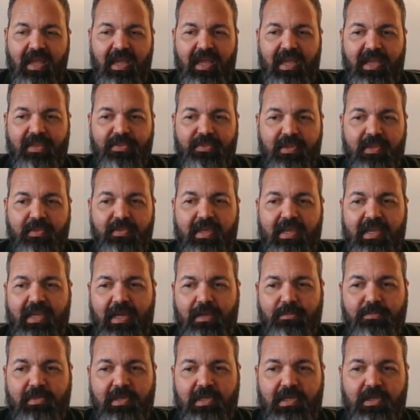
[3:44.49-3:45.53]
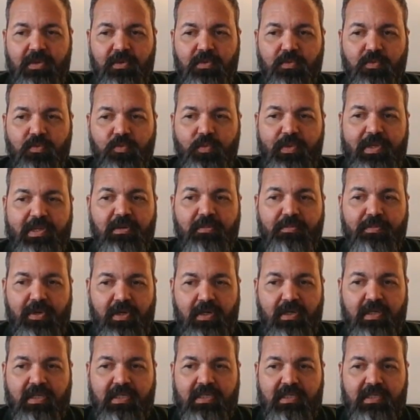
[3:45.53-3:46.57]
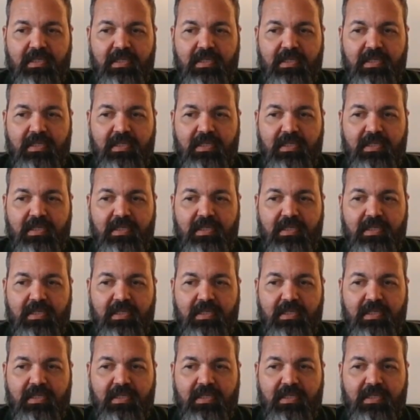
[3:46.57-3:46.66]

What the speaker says: And then they had me read a book.